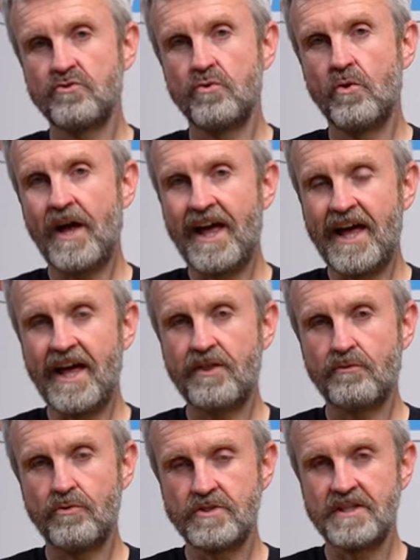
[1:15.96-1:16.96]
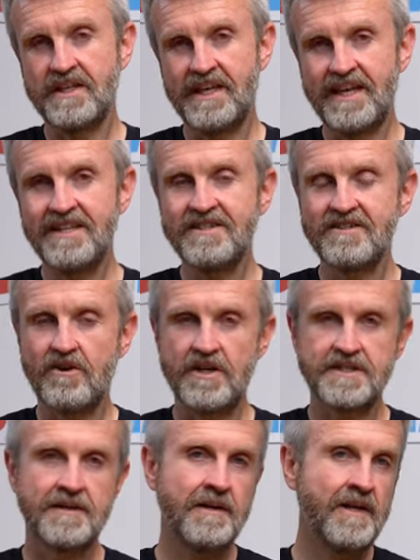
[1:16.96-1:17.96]
draw air through to the
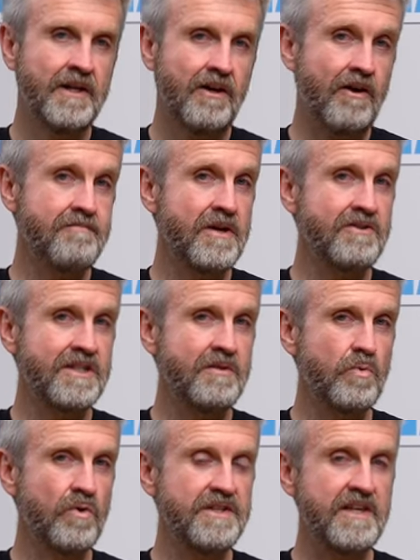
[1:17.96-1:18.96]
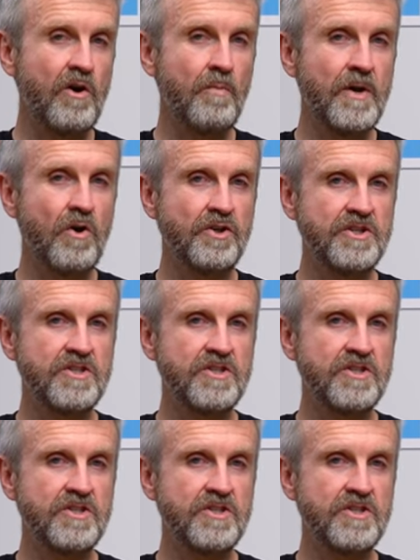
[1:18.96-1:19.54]
inside. I mostly wore this helmet on a